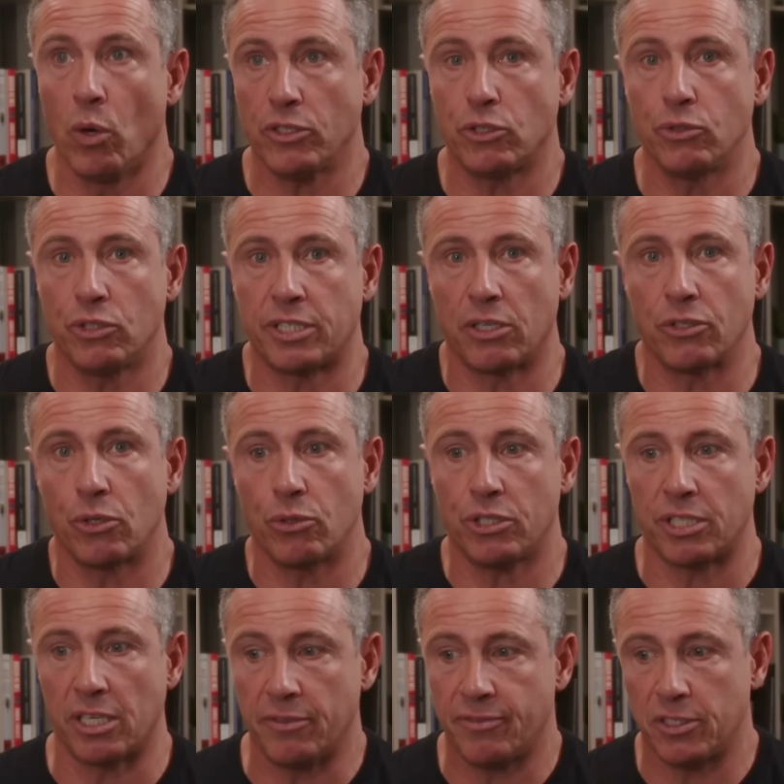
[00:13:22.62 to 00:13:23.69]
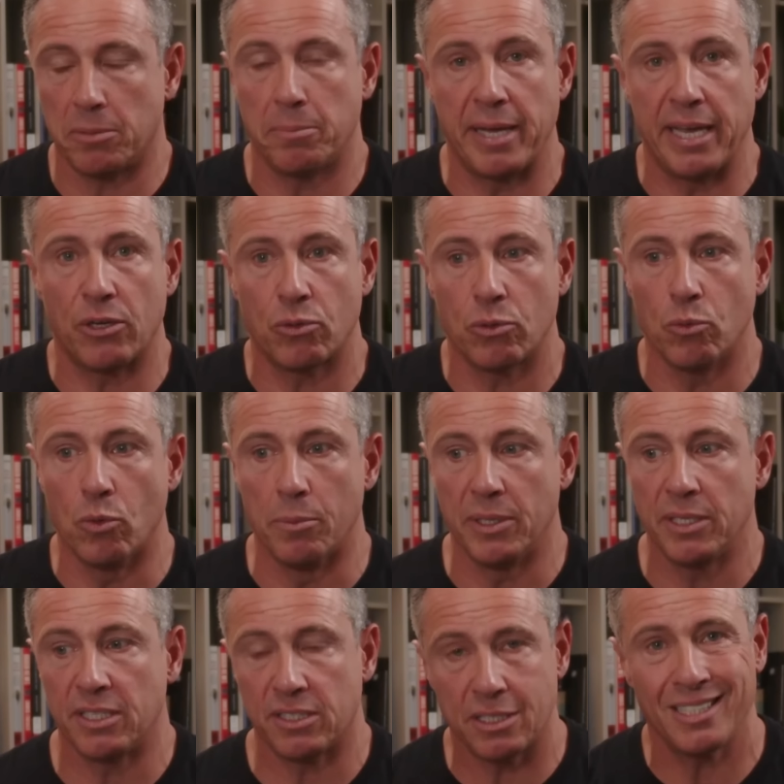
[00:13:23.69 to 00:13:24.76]
sell yourself as a man or a woman,
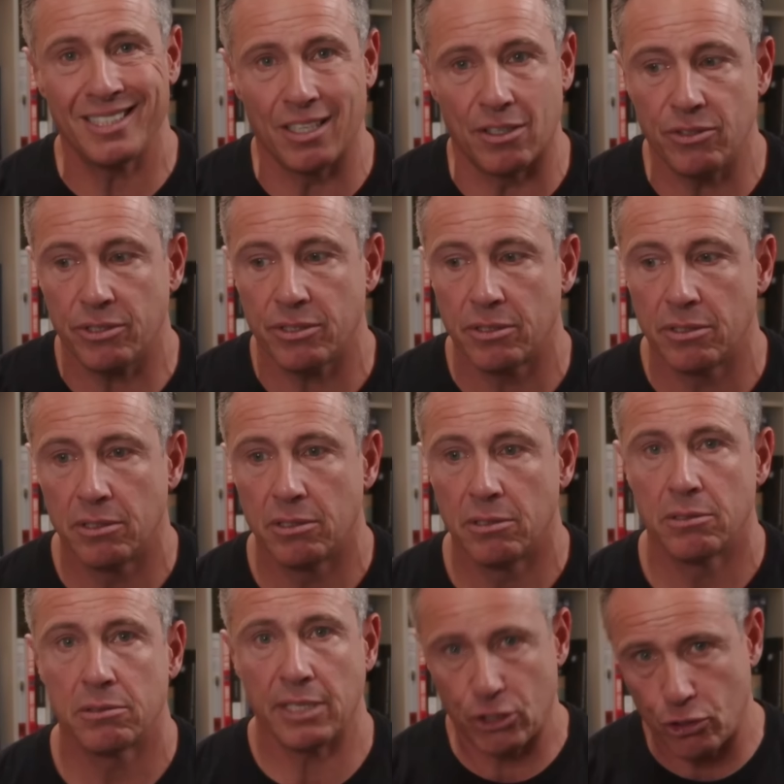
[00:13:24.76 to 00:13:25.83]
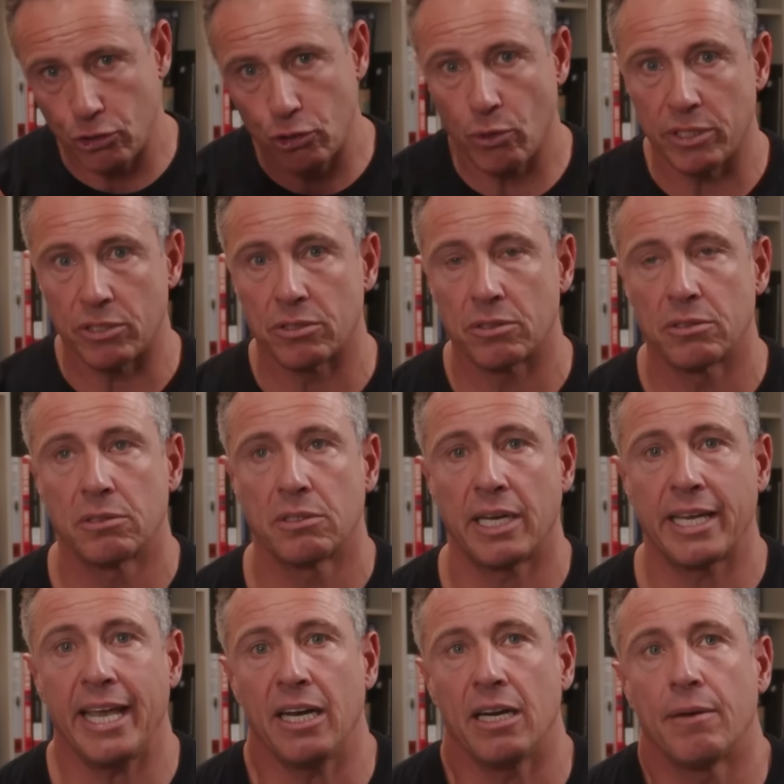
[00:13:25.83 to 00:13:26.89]
as an adult, that's your choice. I
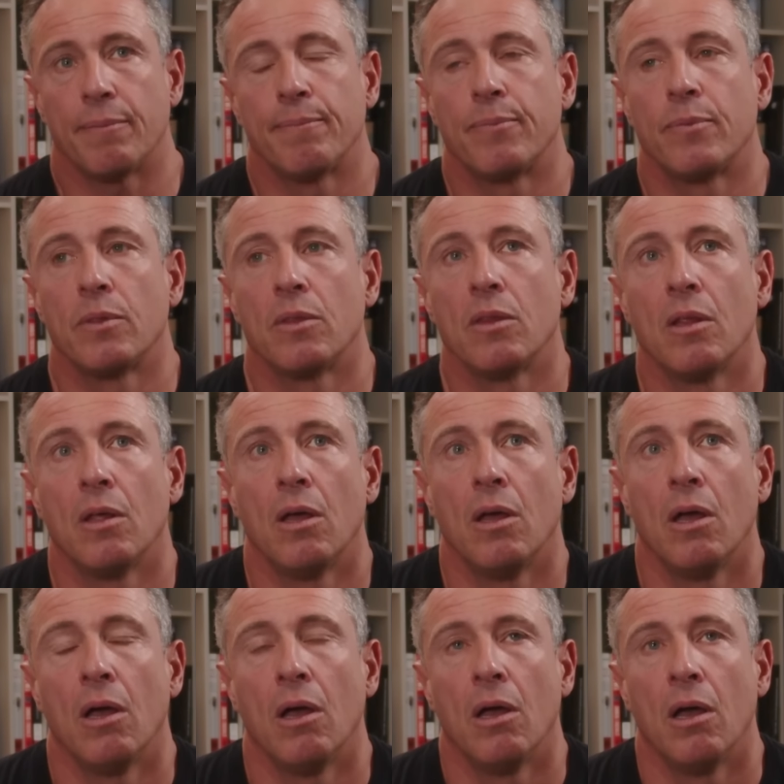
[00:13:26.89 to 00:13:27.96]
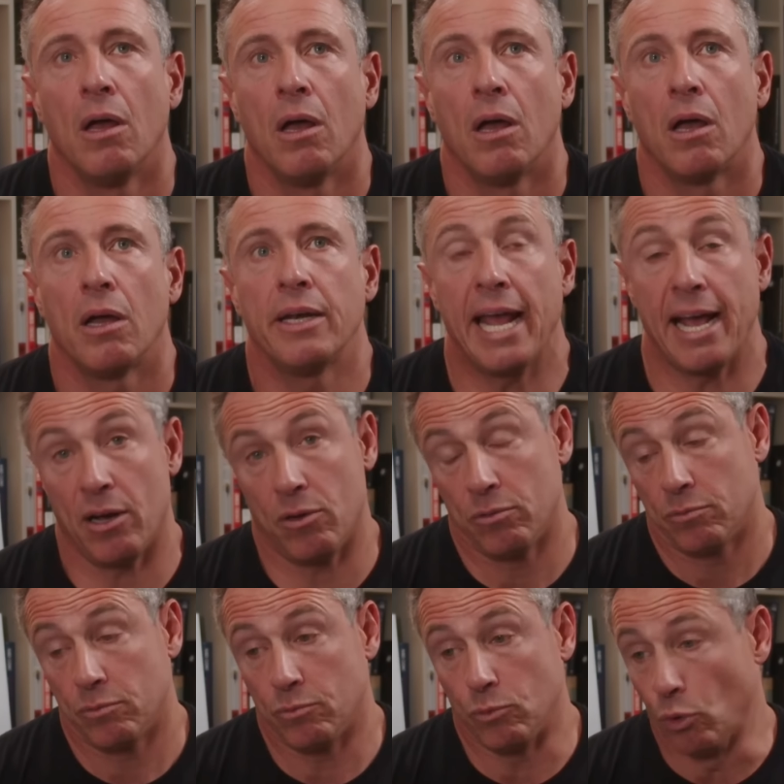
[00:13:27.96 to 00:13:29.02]
get it. Now,
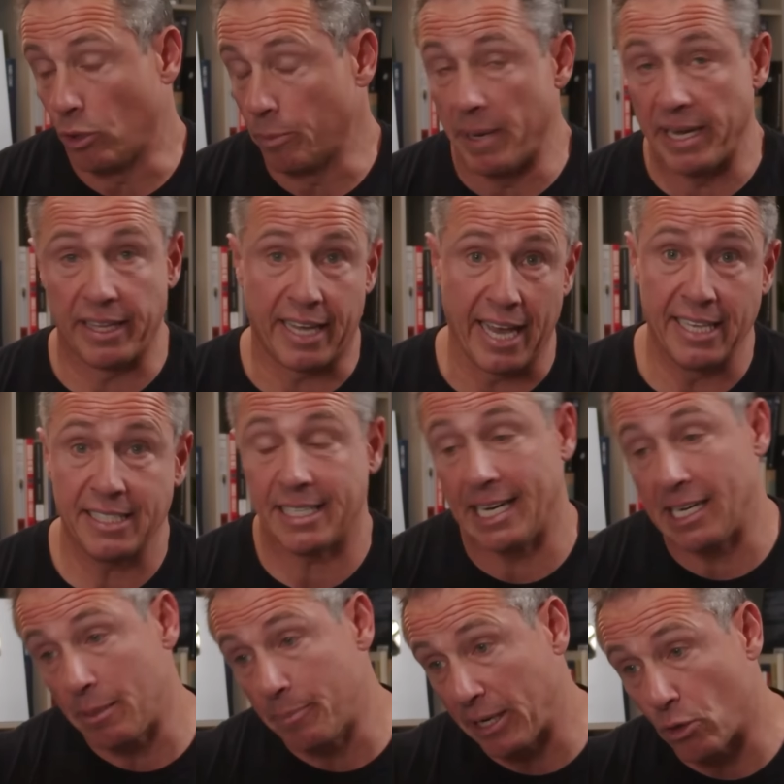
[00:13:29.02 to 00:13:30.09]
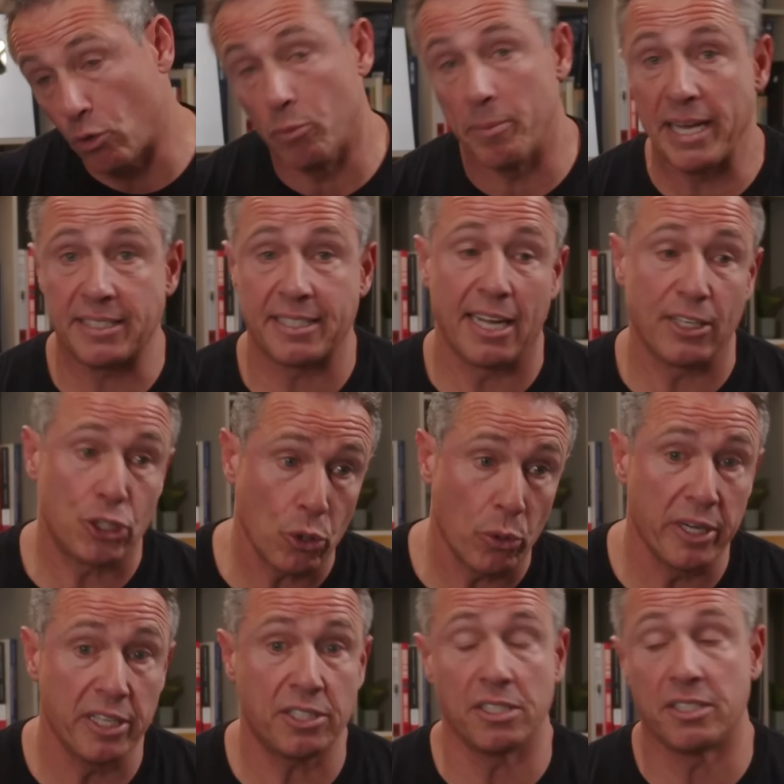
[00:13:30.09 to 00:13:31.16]
you could make the case that anybody who makes that
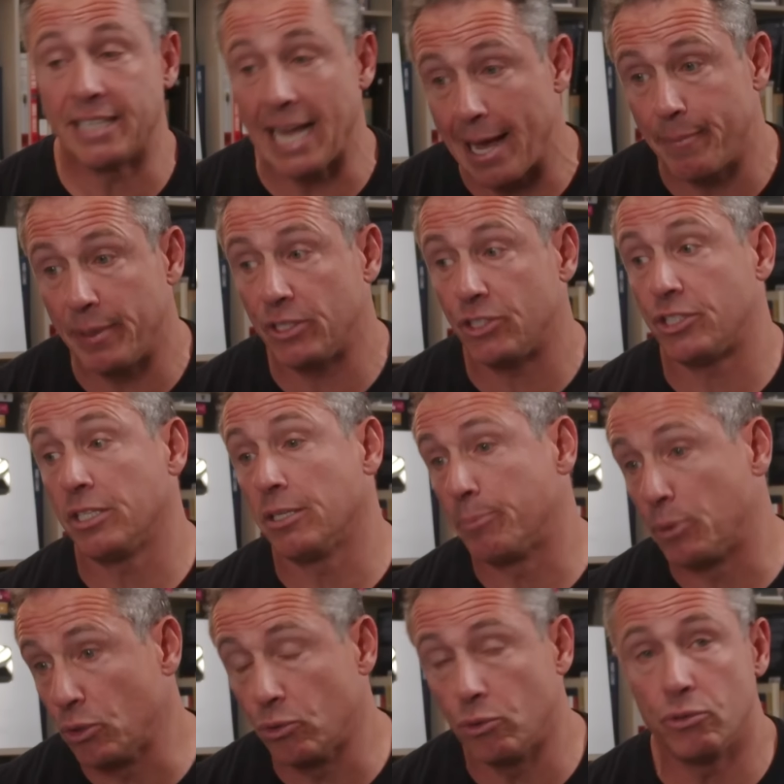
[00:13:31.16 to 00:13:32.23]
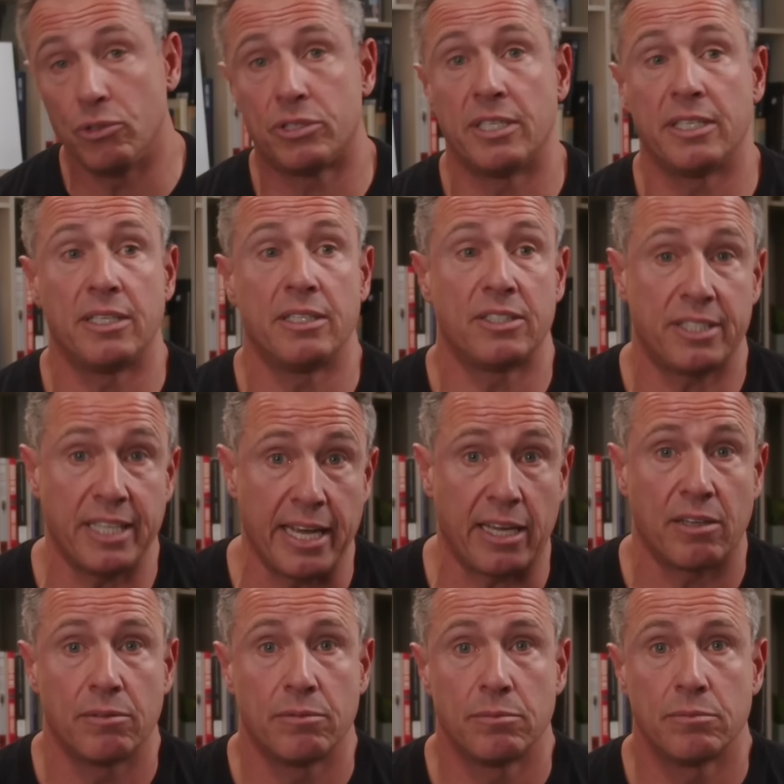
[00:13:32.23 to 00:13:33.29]
choice is damaged and abused and
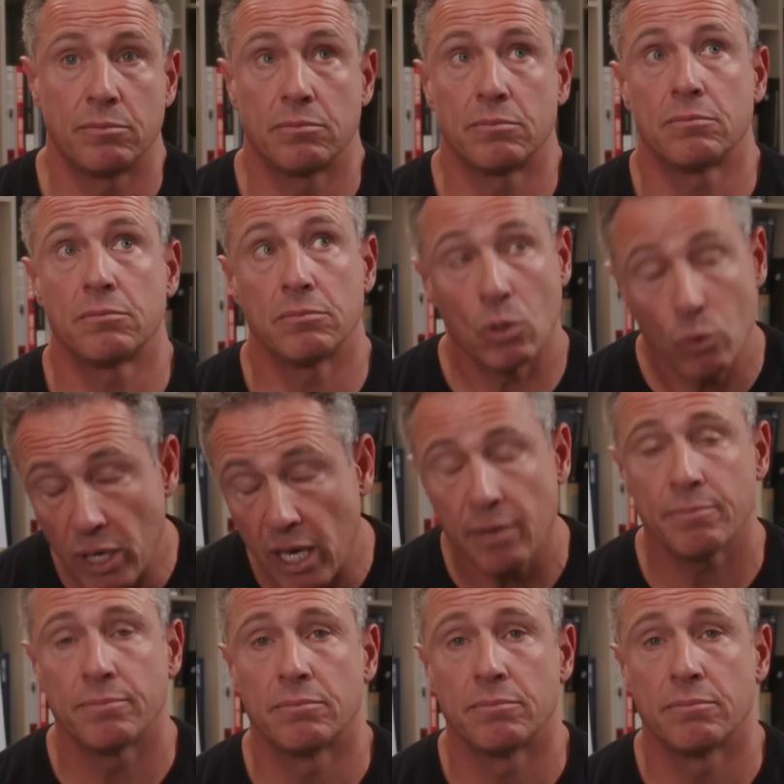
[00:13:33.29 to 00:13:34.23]
sick. Okay.